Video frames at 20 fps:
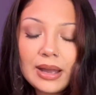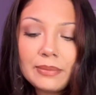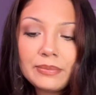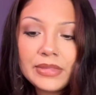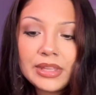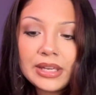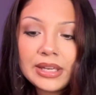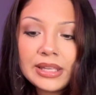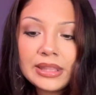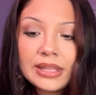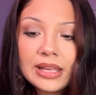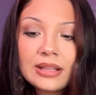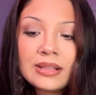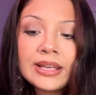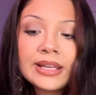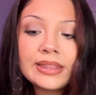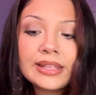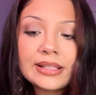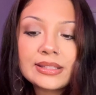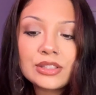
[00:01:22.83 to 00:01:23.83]
thinking that
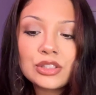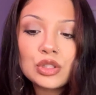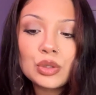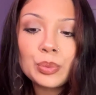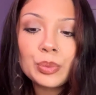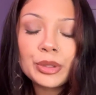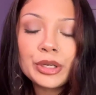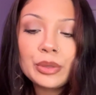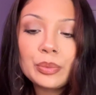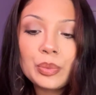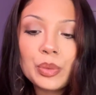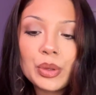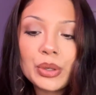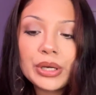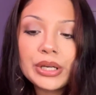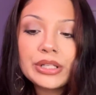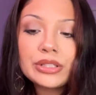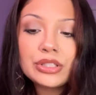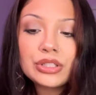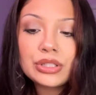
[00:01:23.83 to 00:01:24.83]
like that's super
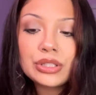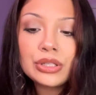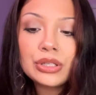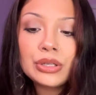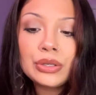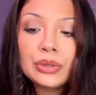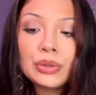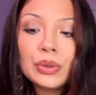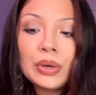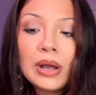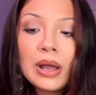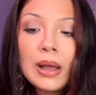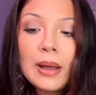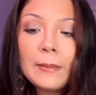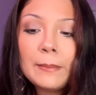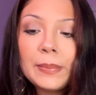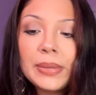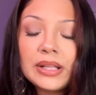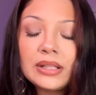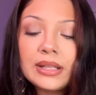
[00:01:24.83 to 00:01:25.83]
important to you,
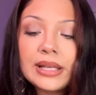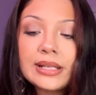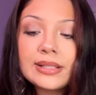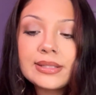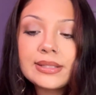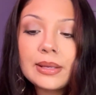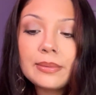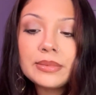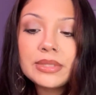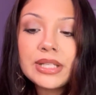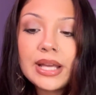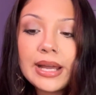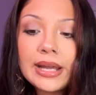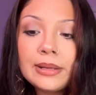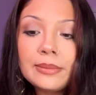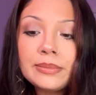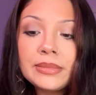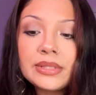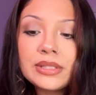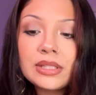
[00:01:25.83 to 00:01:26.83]
but like
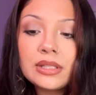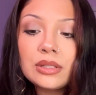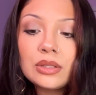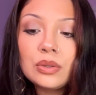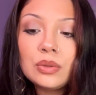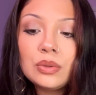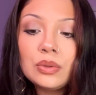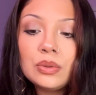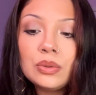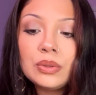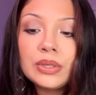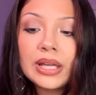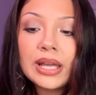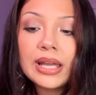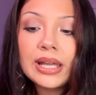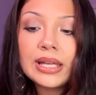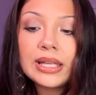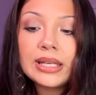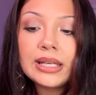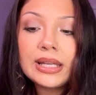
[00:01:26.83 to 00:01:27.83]
sometimes you
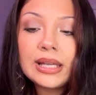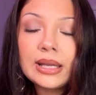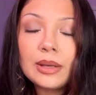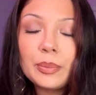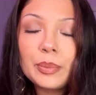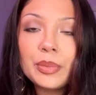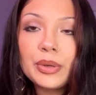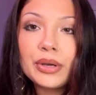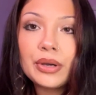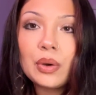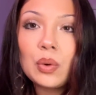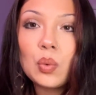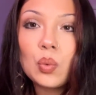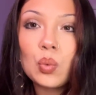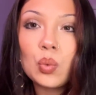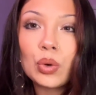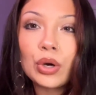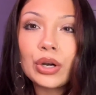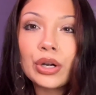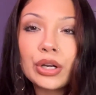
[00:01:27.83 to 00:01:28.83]
can put
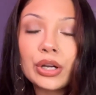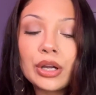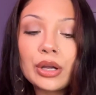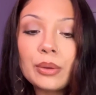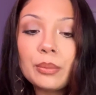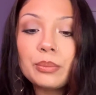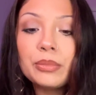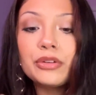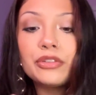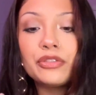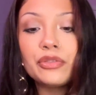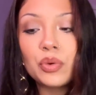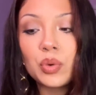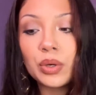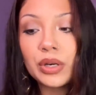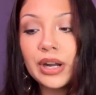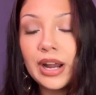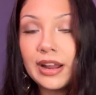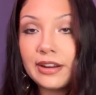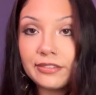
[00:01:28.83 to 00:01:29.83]
work
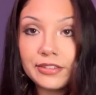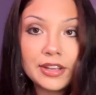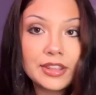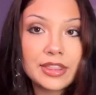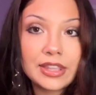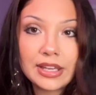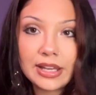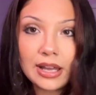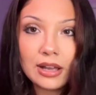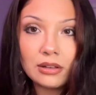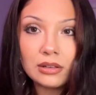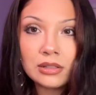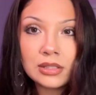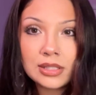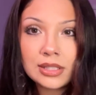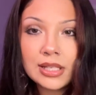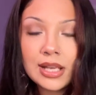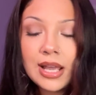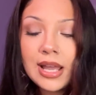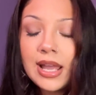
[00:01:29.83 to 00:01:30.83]
before everything
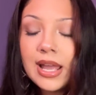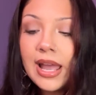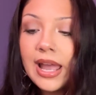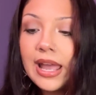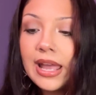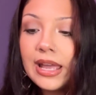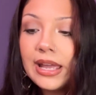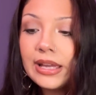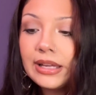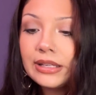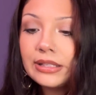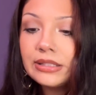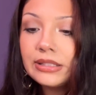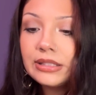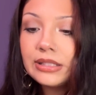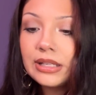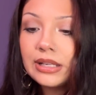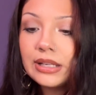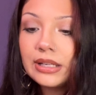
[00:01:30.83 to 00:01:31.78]
else, and